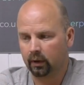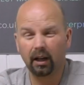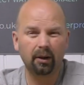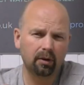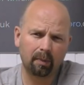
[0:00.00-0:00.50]

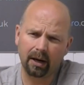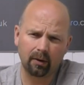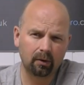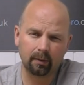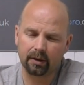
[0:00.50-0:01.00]
I know the
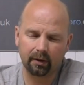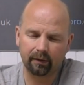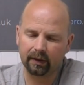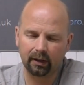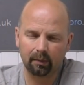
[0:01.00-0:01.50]
Biohome's not
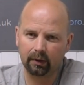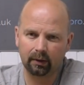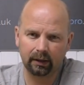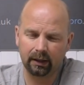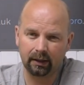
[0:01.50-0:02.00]

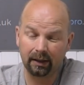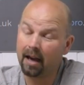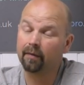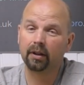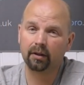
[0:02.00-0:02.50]
available in
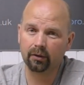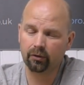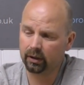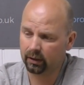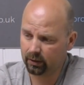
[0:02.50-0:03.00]
every country,